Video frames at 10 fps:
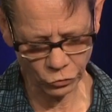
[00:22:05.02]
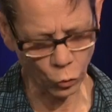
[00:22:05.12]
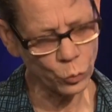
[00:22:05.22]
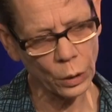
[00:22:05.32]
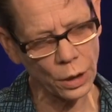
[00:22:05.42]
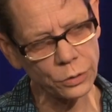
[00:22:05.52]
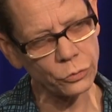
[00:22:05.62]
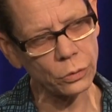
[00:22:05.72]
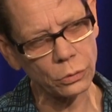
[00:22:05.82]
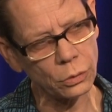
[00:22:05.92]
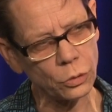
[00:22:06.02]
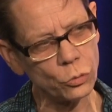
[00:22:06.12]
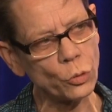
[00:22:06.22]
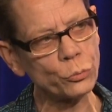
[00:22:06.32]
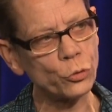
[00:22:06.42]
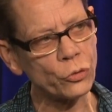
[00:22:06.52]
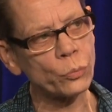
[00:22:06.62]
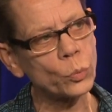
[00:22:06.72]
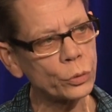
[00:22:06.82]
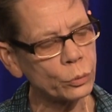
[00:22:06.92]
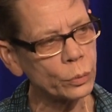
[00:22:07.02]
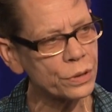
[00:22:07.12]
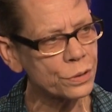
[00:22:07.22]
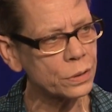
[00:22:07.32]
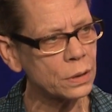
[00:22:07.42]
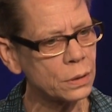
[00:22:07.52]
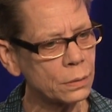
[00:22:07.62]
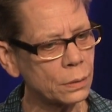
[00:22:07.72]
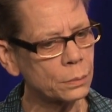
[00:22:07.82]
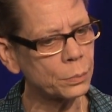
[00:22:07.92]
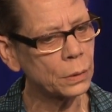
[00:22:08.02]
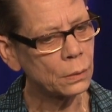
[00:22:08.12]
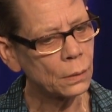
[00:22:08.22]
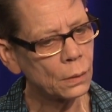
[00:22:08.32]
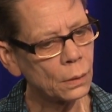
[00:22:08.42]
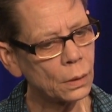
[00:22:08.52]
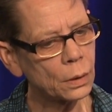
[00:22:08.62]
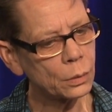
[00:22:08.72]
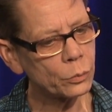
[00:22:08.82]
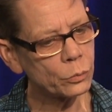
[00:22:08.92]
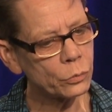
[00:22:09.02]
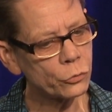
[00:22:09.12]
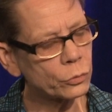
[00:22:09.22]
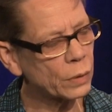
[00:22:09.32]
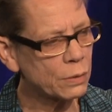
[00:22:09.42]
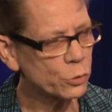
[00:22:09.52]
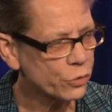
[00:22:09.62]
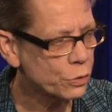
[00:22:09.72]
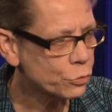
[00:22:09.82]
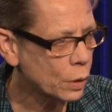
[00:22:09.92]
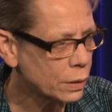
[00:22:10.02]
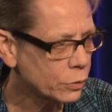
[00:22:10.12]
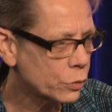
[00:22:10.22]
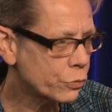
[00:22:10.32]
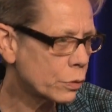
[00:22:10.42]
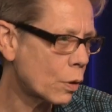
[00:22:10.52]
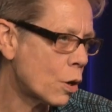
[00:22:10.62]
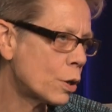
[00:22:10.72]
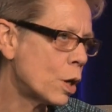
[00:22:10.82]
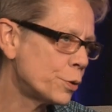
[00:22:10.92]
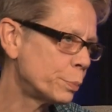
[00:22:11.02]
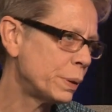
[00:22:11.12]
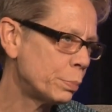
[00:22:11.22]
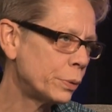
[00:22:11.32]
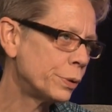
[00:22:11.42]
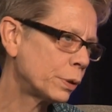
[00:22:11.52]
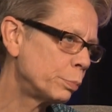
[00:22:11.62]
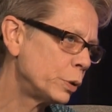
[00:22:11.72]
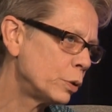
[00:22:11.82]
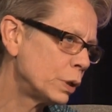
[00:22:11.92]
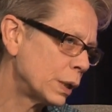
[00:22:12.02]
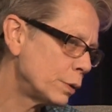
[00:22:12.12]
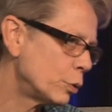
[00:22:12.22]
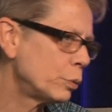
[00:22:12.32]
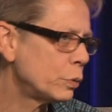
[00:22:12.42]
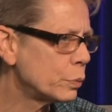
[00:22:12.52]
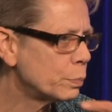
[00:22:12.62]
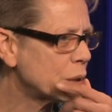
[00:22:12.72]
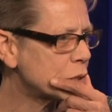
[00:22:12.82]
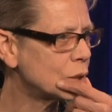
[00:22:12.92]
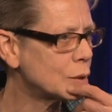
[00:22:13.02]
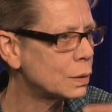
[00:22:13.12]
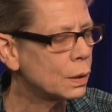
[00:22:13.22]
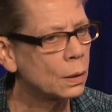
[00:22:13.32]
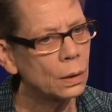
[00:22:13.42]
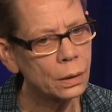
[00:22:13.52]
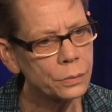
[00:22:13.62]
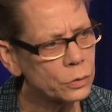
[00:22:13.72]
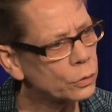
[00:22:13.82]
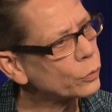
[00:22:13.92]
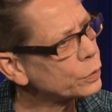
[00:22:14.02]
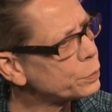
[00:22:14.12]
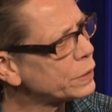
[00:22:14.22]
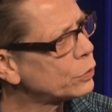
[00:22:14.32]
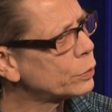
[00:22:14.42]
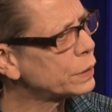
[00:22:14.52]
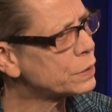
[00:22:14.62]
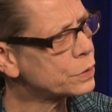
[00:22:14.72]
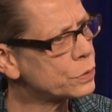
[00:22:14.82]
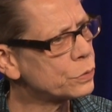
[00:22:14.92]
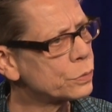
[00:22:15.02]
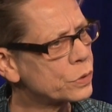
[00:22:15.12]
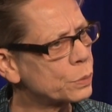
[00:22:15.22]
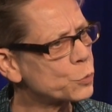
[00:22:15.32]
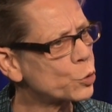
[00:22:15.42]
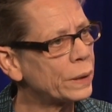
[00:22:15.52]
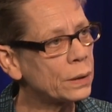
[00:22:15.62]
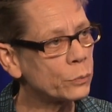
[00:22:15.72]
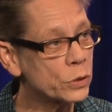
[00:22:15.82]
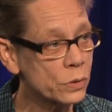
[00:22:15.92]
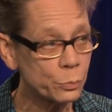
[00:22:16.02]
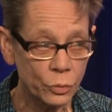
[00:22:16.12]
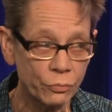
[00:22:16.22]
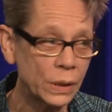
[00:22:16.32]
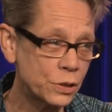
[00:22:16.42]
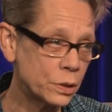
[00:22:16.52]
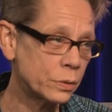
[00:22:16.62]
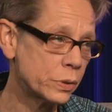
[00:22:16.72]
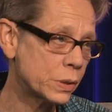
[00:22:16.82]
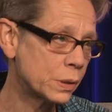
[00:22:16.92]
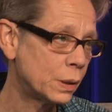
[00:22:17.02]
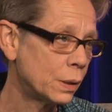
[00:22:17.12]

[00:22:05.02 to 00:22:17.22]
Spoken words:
So, and you don't just work with the survivors and thrivers. There are other people in the community. I know you mentioned that you're going to do some training with some professionals.